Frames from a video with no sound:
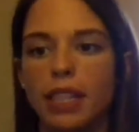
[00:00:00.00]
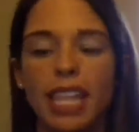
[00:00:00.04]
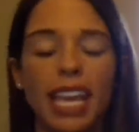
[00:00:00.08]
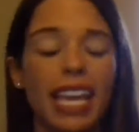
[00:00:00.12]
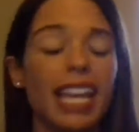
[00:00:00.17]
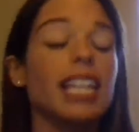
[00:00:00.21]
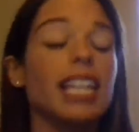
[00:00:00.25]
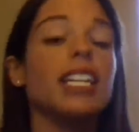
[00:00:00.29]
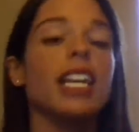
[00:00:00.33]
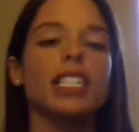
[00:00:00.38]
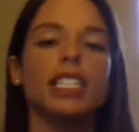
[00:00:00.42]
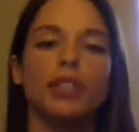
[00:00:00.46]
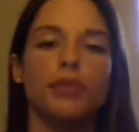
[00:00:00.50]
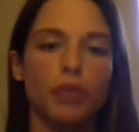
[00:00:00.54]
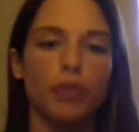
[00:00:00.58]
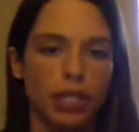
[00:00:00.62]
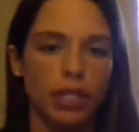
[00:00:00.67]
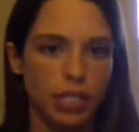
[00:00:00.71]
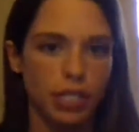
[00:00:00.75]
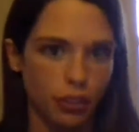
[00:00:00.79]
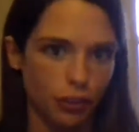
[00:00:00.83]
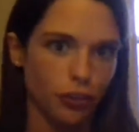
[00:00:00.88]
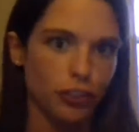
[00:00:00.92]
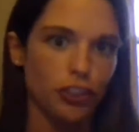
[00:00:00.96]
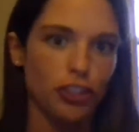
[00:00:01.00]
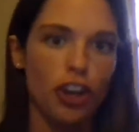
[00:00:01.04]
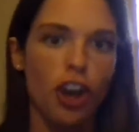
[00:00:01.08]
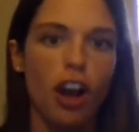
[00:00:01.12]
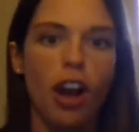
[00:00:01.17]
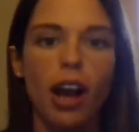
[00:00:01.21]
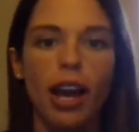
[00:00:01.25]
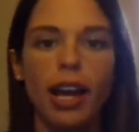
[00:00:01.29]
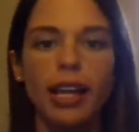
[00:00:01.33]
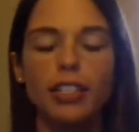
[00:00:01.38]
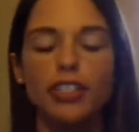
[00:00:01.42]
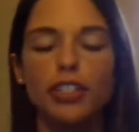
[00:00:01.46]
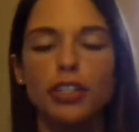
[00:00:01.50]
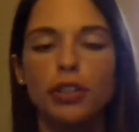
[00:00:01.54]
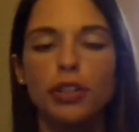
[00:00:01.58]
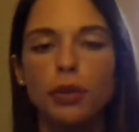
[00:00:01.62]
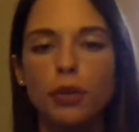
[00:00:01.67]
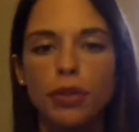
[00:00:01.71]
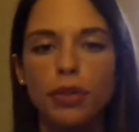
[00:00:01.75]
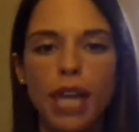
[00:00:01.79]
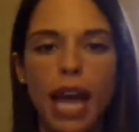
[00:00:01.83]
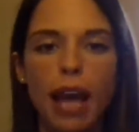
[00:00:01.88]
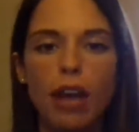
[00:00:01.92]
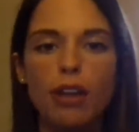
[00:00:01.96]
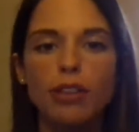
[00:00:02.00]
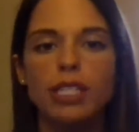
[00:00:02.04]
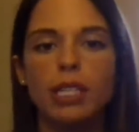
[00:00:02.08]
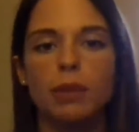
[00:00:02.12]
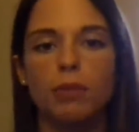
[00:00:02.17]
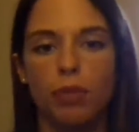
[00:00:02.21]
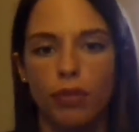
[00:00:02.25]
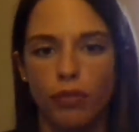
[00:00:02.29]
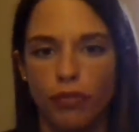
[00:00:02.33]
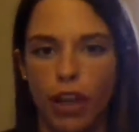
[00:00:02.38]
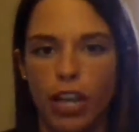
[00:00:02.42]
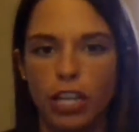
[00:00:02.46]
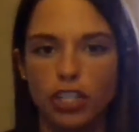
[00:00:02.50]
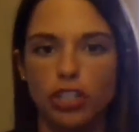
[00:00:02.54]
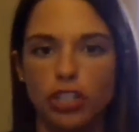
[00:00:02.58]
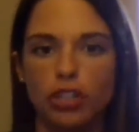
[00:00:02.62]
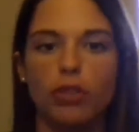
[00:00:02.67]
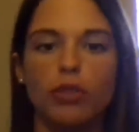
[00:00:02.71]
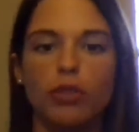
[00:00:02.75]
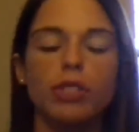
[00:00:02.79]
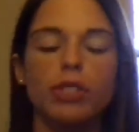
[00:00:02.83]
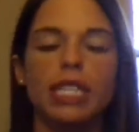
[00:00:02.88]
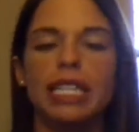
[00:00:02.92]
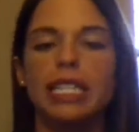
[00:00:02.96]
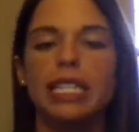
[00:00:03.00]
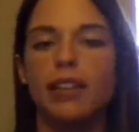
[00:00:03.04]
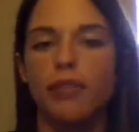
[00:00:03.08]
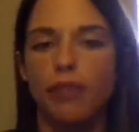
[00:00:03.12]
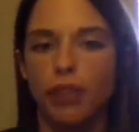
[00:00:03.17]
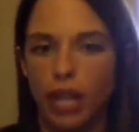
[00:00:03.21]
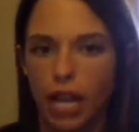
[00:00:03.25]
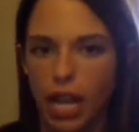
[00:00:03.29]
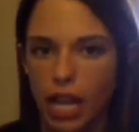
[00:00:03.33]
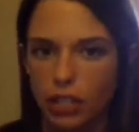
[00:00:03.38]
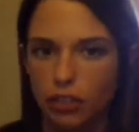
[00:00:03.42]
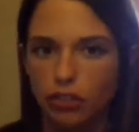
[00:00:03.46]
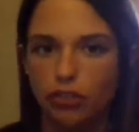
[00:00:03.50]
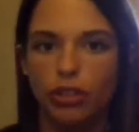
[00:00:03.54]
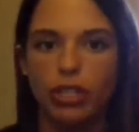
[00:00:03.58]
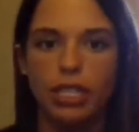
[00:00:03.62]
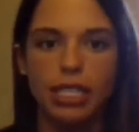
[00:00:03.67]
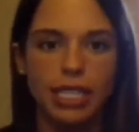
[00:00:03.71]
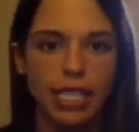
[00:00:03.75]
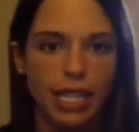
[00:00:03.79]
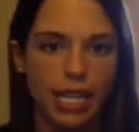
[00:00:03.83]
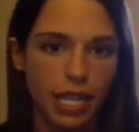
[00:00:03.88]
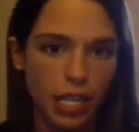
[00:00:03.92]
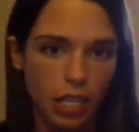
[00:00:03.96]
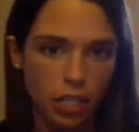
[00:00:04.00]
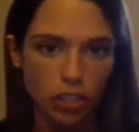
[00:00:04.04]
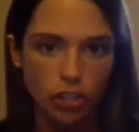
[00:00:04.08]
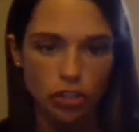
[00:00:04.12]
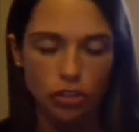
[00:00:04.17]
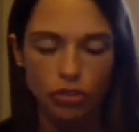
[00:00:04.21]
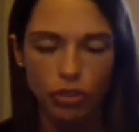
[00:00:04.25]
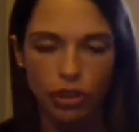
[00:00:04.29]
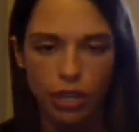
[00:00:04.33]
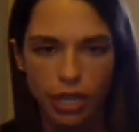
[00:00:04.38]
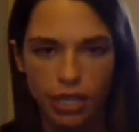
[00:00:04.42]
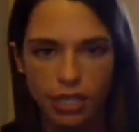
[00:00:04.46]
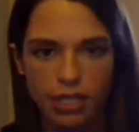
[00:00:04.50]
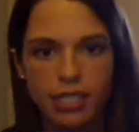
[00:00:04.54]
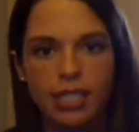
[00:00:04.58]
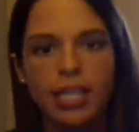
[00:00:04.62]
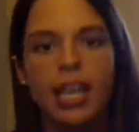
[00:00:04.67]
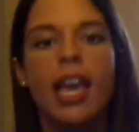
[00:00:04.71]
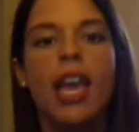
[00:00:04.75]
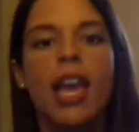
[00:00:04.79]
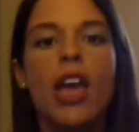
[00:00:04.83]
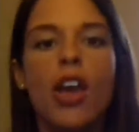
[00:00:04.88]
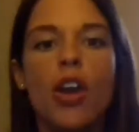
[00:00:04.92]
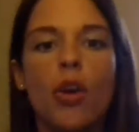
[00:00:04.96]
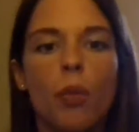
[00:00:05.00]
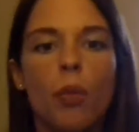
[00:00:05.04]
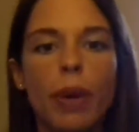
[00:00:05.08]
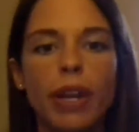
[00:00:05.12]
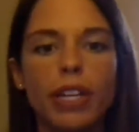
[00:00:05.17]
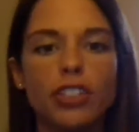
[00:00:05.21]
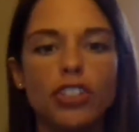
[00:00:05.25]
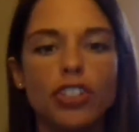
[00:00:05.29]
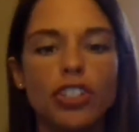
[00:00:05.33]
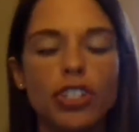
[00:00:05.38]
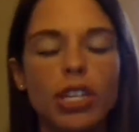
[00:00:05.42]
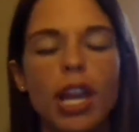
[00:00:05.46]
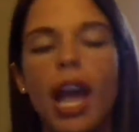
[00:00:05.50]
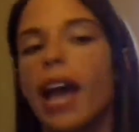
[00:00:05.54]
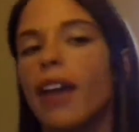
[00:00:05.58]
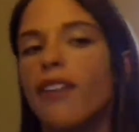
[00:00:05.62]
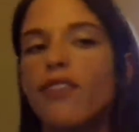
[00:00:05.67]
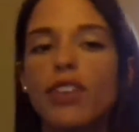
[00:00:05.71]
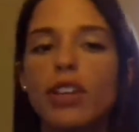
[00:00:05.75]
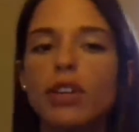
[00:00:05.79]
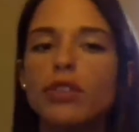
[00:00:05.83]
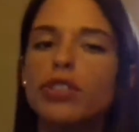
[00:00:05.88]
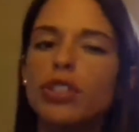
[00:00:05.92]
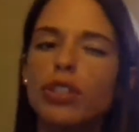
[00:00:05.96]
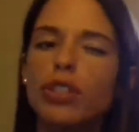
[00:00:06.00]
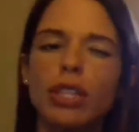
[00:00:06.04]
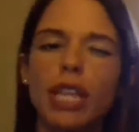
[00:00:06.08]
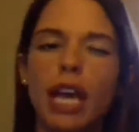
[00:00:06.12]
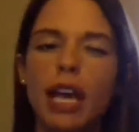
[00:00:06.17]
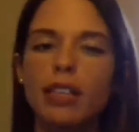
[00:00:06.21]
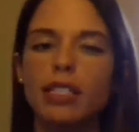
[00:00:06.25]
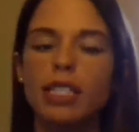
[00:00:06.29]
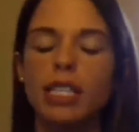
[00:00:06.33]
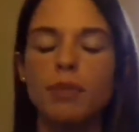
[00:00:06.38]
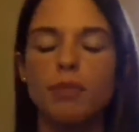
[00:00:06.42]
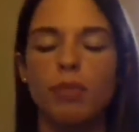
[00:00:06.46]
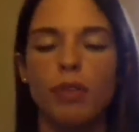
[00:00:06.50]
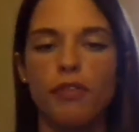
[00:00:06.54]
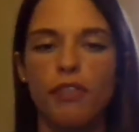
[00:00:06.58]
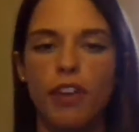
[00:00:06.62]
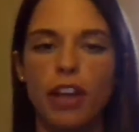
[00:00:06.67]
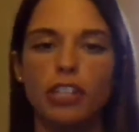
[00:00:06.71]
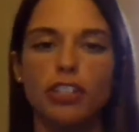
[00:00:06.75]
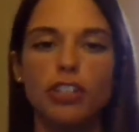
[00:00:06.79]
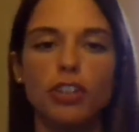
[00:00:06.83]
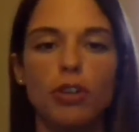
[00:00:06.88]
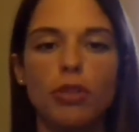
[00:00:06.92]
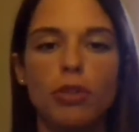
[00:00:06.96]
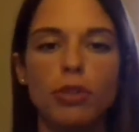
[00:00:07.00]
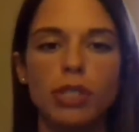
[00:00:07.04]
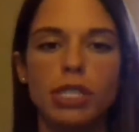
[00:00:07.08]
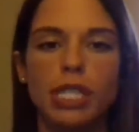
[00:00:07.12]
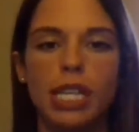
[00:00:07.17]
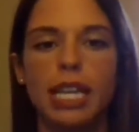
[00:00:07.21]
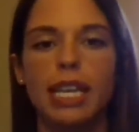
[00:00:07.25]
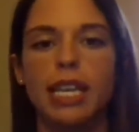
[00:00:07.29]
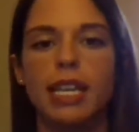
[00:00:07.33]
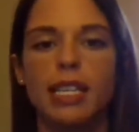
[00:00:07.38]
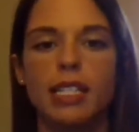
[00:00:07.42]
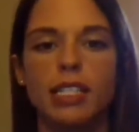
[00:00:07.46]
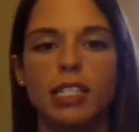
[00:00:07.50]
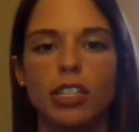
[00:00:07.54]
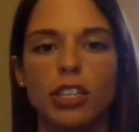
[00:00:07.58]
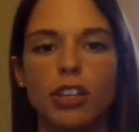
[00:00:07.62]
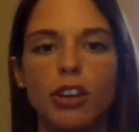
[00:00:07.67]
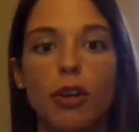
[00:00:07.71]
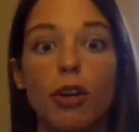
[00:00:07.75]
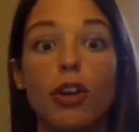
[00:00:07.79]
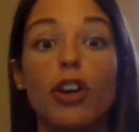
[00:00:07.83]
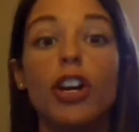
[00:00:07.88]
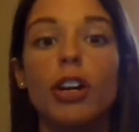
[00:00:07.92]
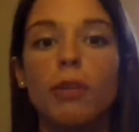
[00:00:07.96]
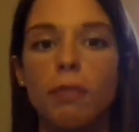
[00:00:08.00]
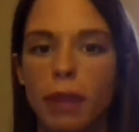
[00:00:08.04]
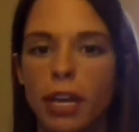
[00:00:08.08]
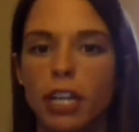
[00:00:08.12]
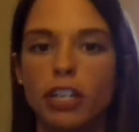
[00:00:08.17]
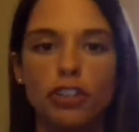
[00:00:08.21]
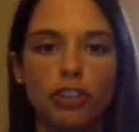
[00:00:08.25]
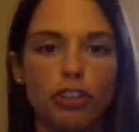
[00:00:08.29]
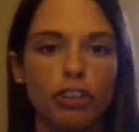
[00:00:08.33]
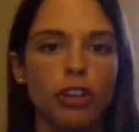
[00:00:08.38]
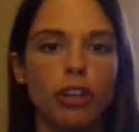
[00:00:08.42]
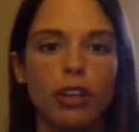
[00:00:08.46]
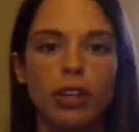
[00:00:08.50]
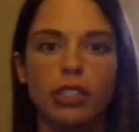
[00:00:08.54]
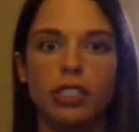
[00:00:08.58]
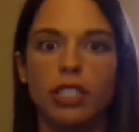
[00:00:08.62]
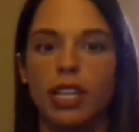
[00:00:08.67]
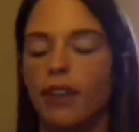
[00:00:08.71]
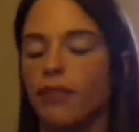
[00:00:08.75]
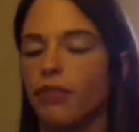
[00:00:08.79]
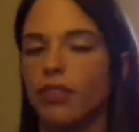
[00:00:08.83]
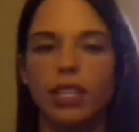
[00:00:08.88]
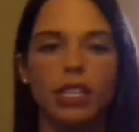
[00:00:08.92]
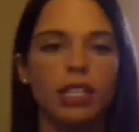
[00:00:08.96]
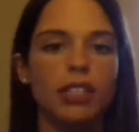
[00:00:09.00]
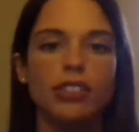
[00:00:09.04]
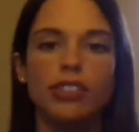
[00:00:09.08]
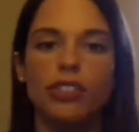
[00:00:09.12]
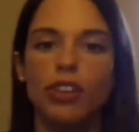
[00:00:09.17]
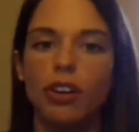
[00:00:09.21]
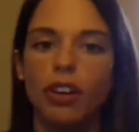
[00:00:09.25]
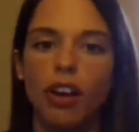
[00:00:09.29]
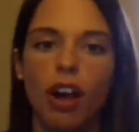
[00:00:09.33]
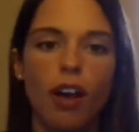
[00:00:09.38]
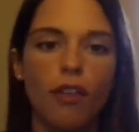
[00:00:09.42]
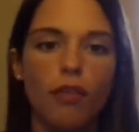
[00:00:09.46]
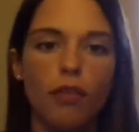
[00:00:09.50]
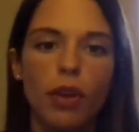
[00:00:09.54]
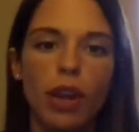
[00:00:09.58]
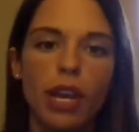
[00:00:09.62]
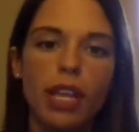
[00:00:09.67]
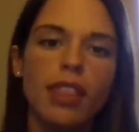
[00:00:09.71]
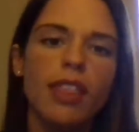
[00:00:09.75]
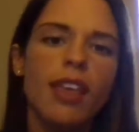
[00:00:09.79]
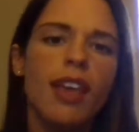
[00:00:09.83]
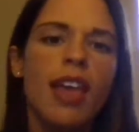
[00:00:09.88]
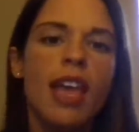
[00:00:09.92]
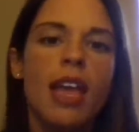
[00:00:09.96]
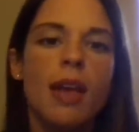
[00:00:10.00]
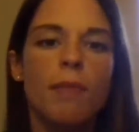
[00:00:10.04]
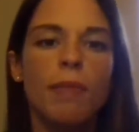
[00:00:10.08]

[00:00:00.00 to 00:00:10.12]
they conducted research on 2,000 professionals in different countries and industries, which I feel 2,000 professionals is, you know, a good mixture, definitely to start off with,